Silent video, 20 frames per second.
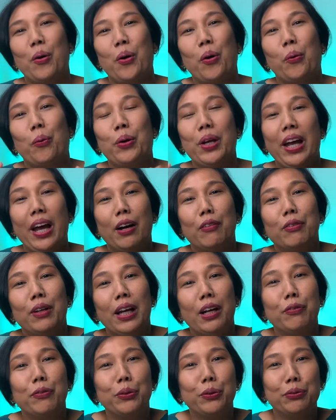We have
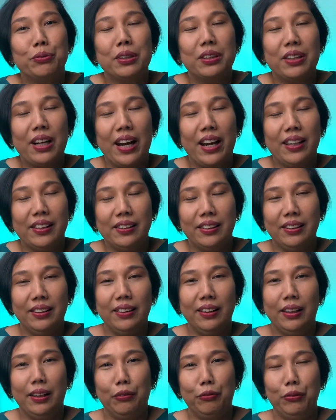leftover rice in the
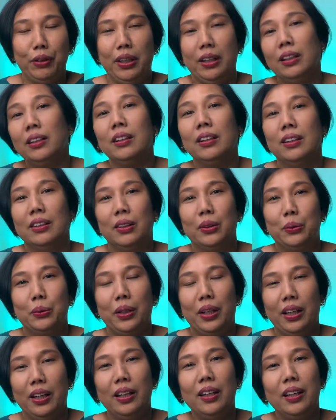evening.
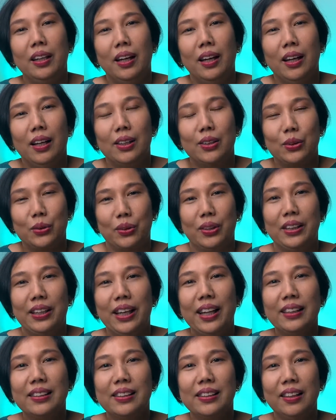Okay, so the
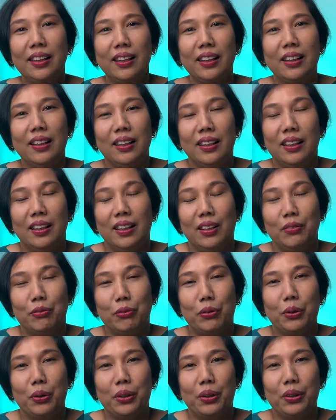next day
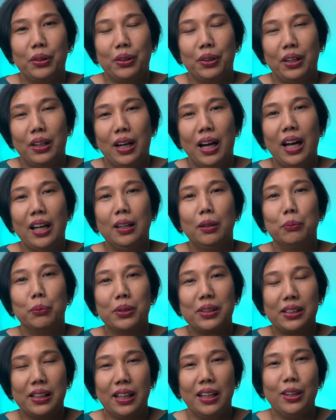for
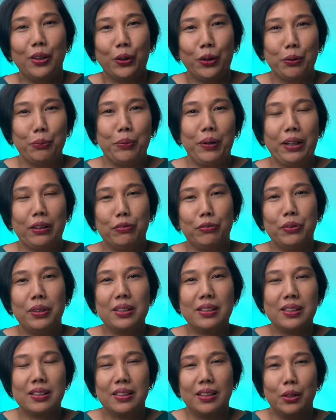almusal or
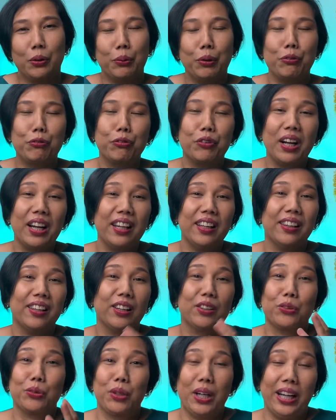breakfast, we fry
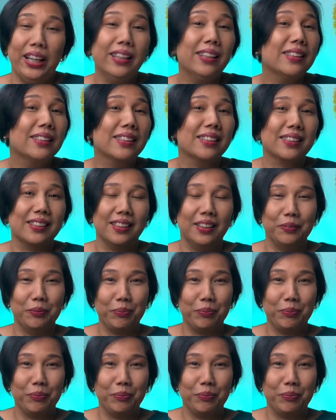that rice.